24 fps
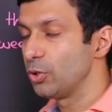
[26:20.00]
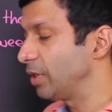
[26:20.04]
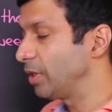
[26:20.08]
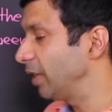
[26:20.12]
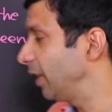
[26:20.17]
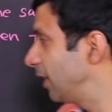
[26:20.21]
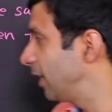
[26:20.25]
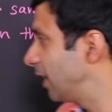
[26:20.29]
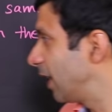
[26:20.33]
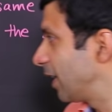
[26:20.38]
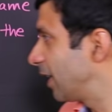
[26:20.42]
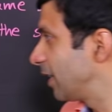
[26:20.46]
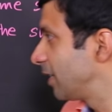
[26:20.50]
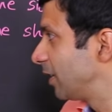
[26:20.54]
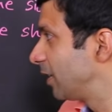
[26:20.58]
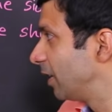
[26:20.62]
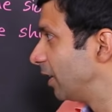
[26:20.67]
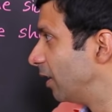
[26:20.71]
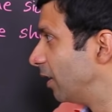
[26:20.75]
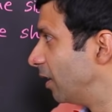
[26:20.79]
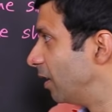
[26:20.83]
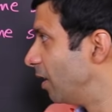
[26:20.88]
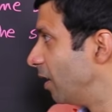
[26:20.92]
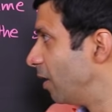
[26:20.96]
see that is
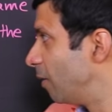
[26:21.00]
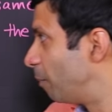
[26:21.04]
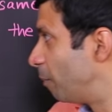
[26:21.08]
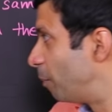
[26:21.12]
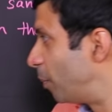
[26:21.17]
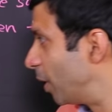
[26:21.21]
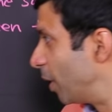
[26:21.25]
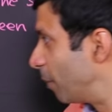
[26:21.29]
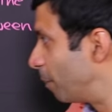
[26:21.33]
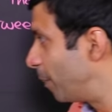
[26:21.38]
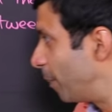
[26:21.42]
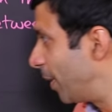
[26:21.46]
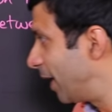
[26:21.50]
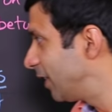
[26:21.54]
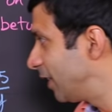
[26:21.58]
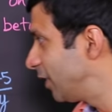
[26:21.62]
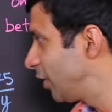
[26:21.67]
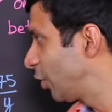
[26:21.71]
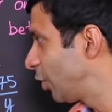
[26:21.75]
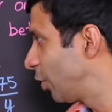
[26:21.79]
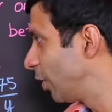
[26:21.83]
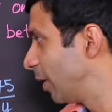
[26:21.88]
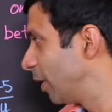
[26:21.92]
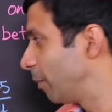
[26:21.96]
the
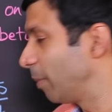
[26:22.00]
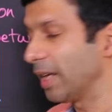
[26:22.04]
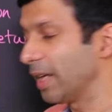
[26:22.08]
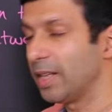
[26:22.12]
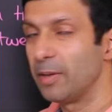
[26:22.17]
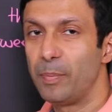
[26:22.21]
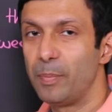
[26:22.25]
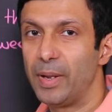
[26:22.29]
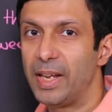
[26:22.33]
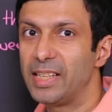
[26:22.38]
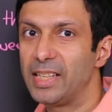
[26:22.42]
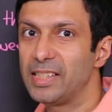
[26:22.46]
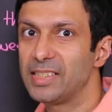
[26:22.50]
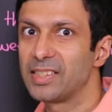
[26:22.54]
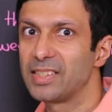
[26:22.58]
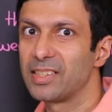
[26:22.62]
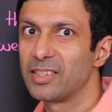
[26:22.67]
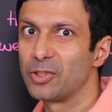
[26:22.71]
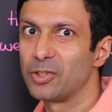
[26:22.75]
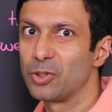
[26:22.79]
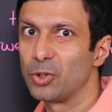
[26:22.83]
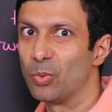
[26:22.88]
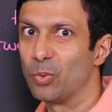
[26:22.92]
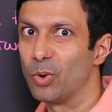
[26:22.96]
perpendicular by the base?
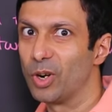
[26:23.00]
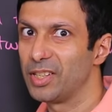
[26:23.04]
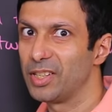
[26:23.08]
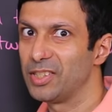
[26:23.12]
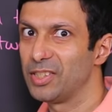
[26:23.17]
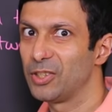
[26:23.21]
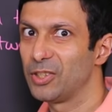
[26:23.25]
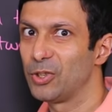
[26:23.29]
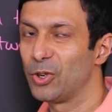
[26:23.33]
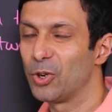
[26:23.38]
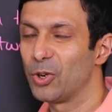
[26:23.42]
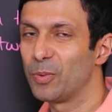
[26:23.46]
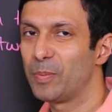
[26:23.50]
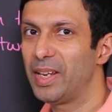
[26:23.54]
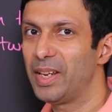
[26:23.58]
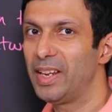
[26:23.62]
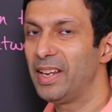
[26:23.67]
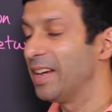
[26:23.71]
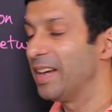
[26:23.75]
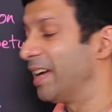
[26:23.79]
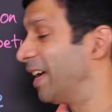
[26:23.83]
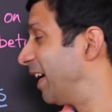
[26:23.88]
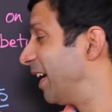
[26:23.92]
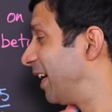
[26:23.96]
So what is it going to
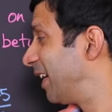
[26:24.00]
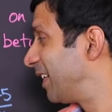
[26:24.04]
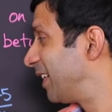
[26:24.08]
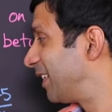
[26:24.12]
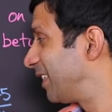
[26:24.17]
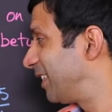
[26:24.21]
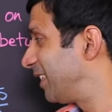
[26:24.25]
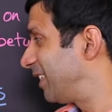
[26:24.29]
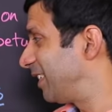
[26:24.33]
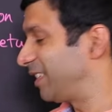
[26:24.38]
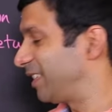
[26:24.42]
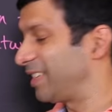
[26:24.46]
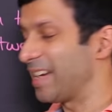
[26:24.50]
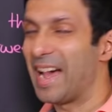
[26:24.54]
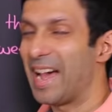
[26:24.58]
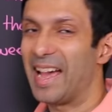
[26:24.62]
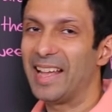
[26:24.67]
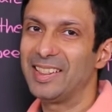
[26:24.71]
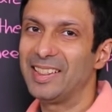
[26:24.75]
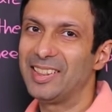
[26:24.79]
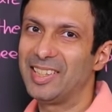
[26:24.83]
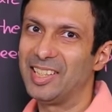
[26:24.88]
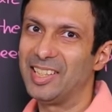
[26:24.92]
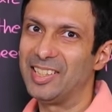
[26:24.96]
be?
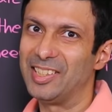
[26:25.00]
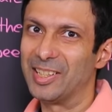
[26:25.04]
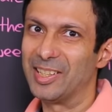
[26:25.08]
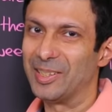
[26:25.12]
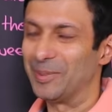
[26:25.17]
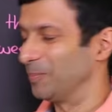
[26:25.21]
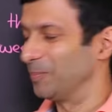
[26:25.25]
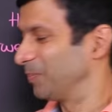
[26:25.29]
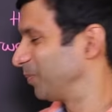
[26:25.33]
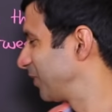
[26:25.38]
Tan theta,